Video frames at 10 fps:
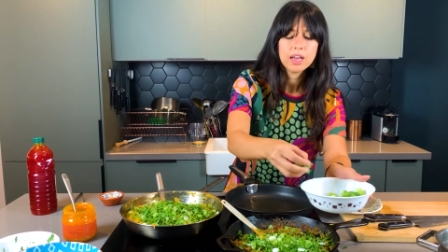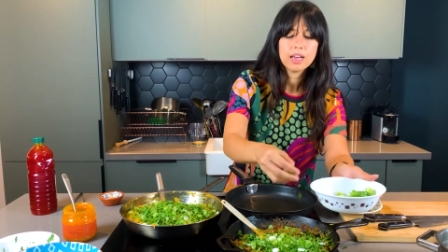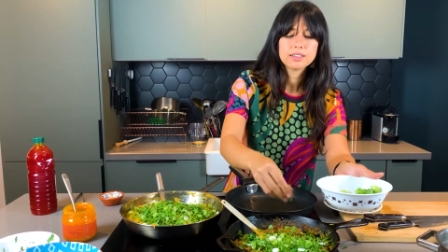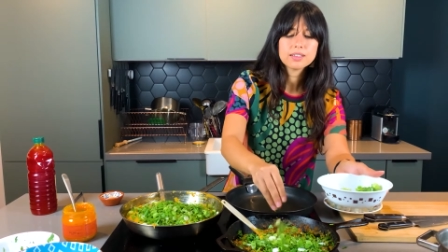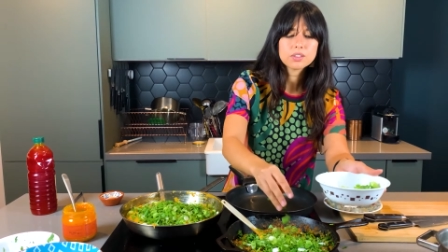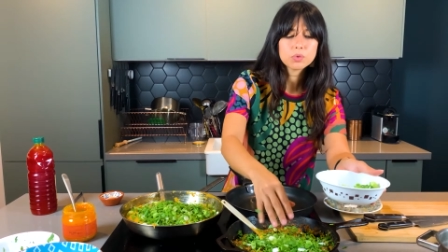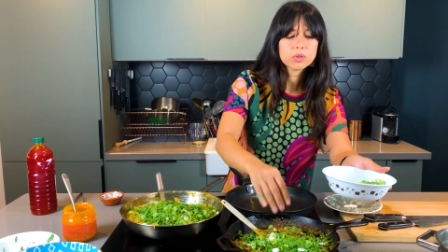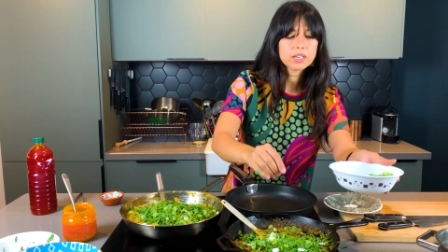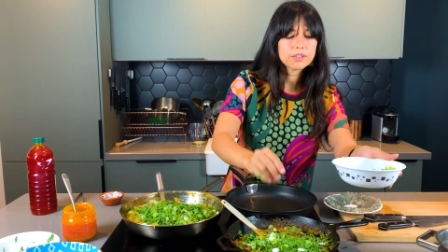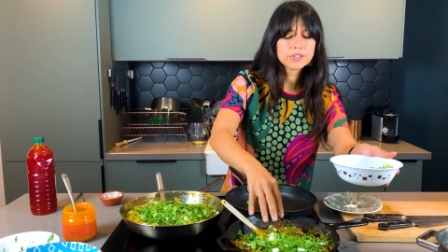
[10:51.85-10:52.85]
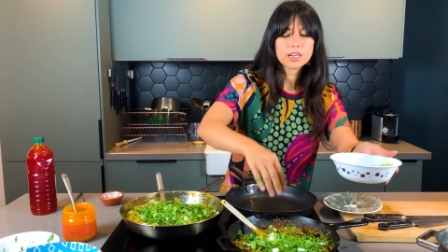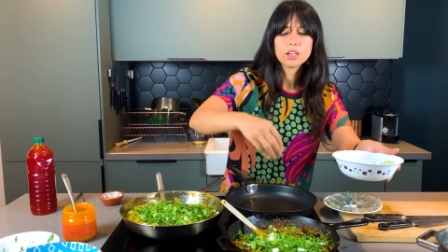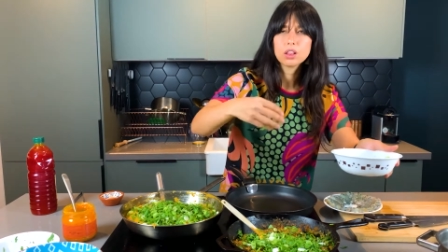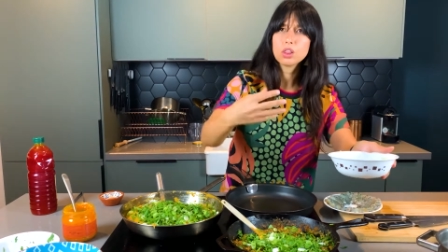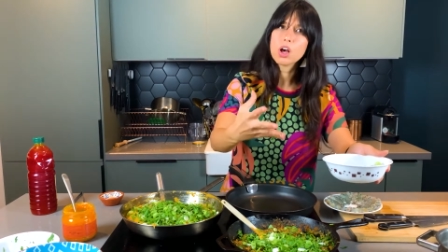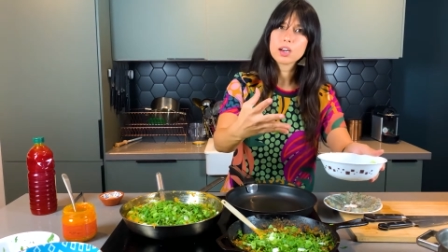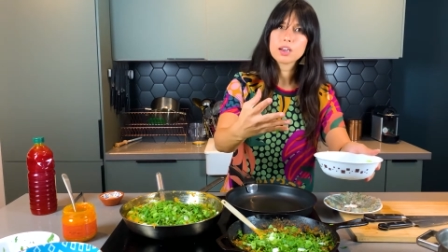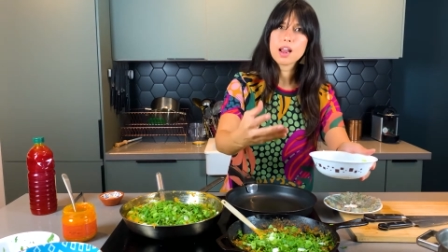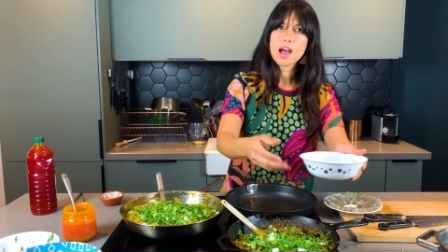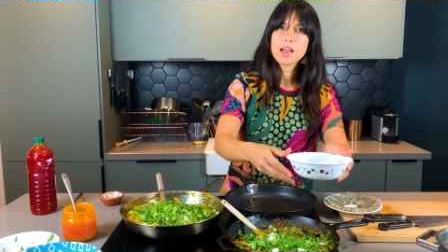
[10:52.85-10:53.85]
And this will give a lot of
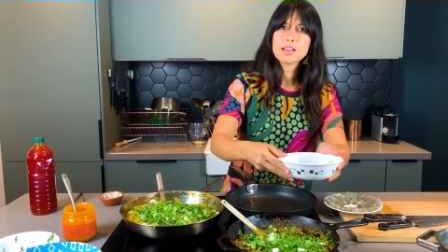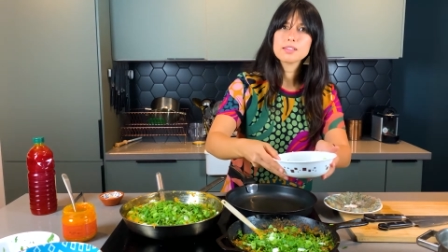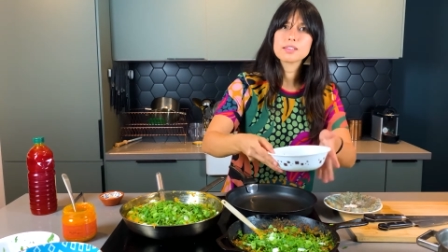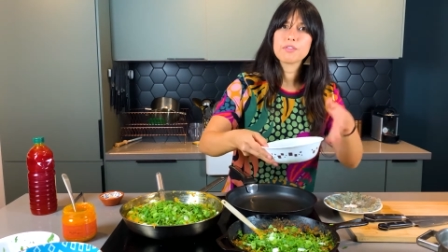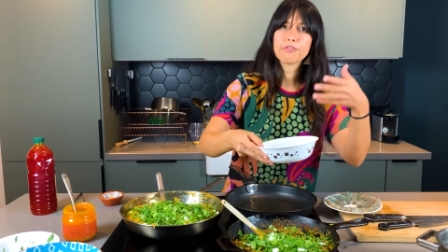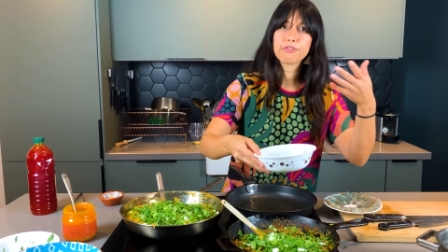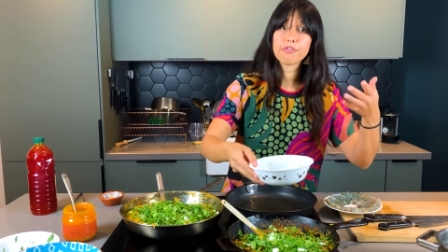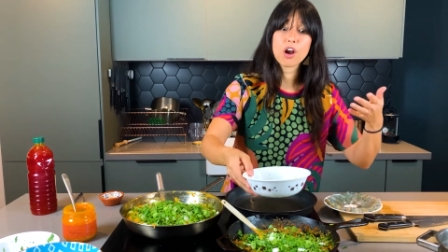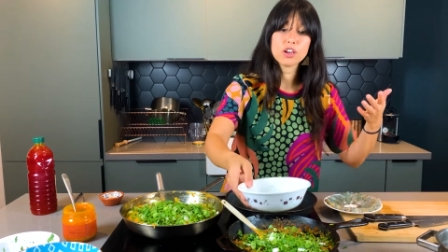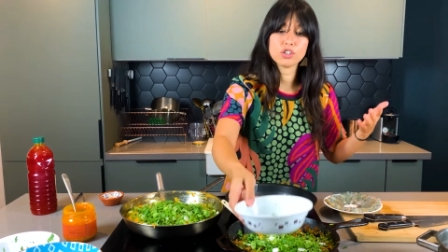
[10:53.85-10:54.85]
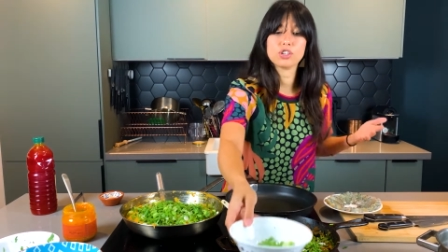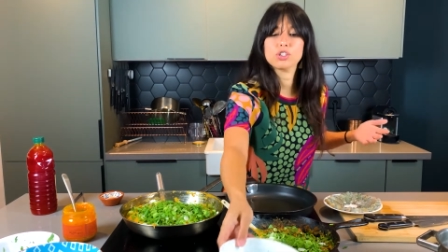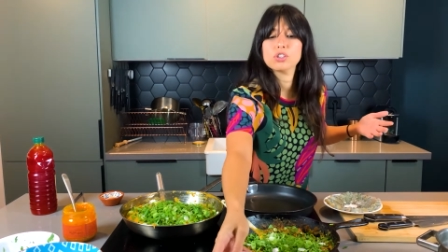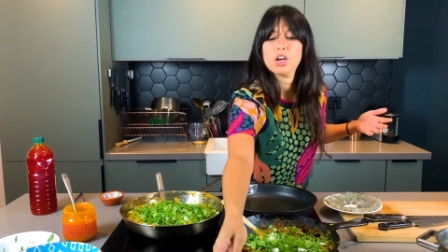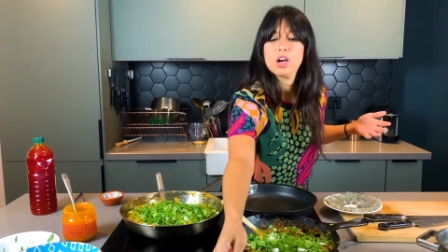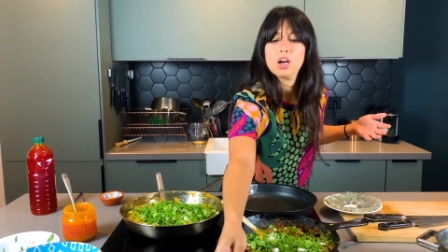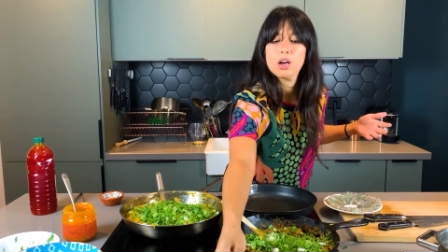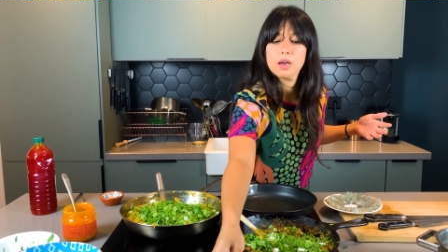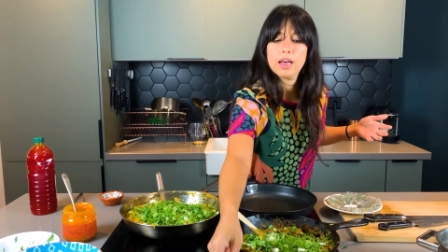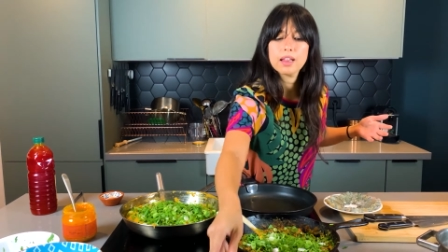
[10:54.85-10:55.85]
nice, fresh
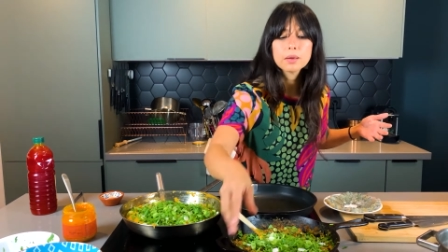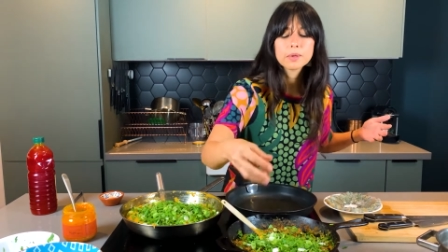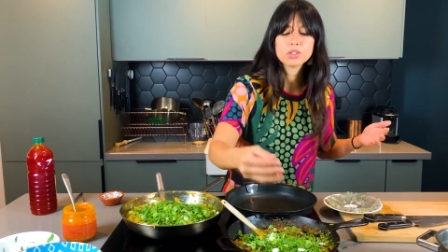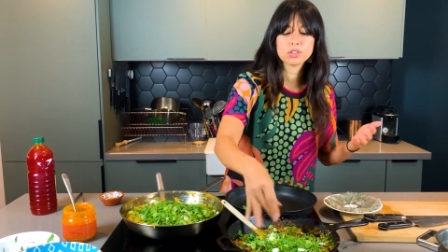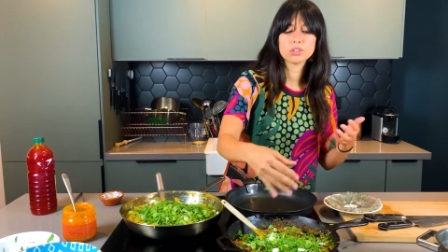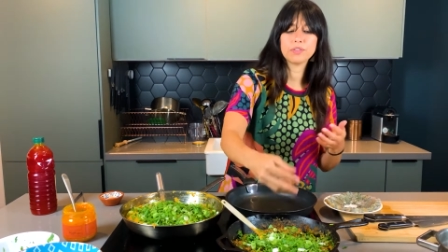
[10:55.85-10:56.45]
element to the